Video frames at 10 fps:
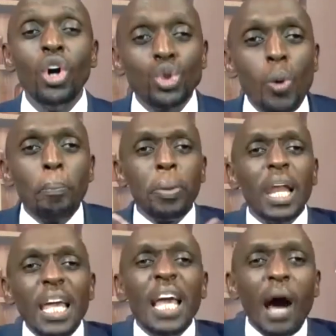to
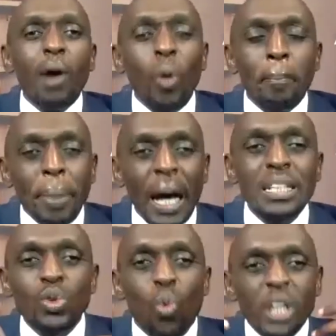play our
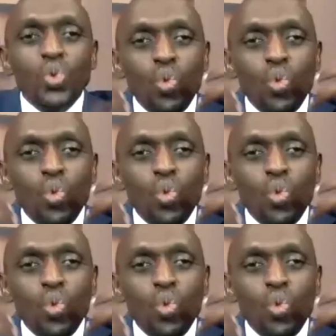part, what